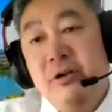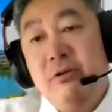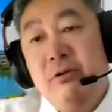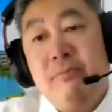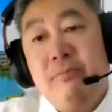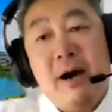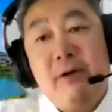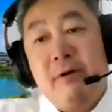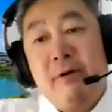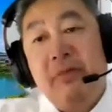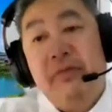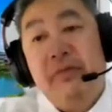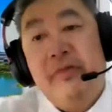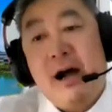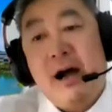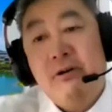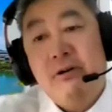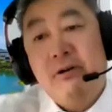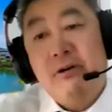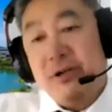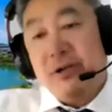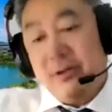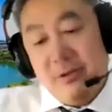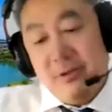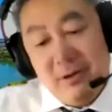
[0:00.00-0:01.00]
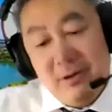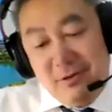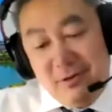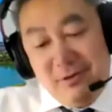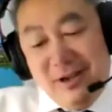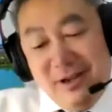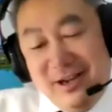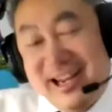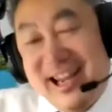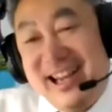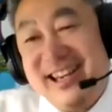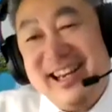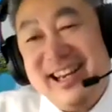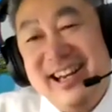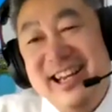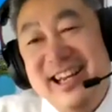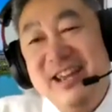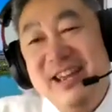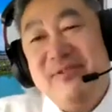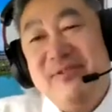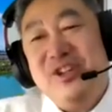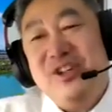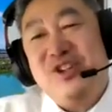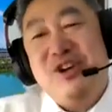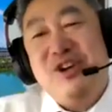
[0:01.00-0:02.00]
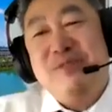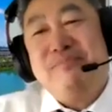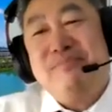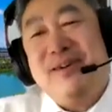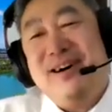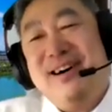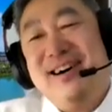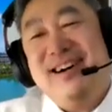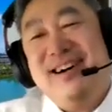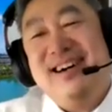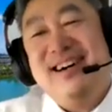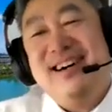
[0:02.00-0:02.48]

you buy 1,000, you can get it even cheaper.